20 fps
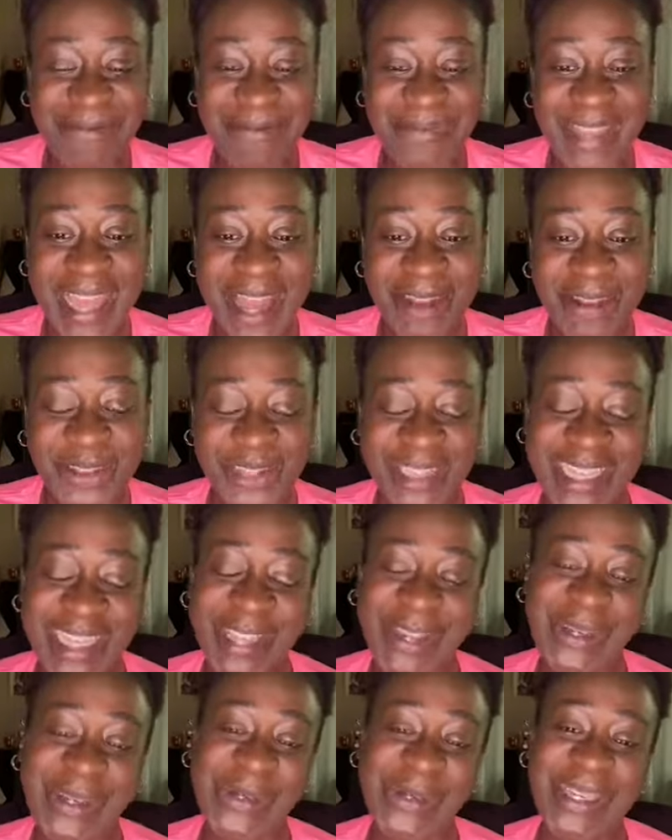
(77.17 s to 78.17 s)
How's your day
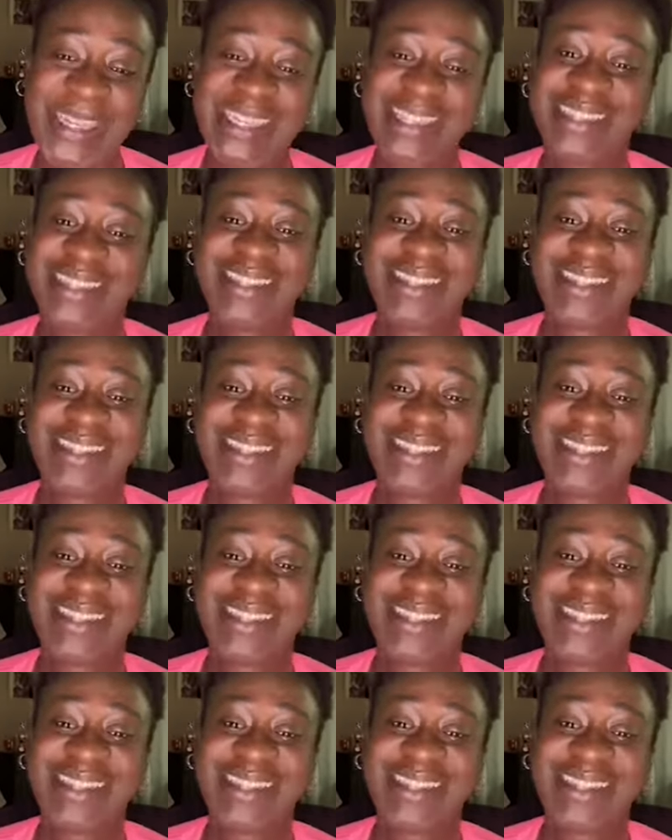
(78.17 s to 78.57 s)
going?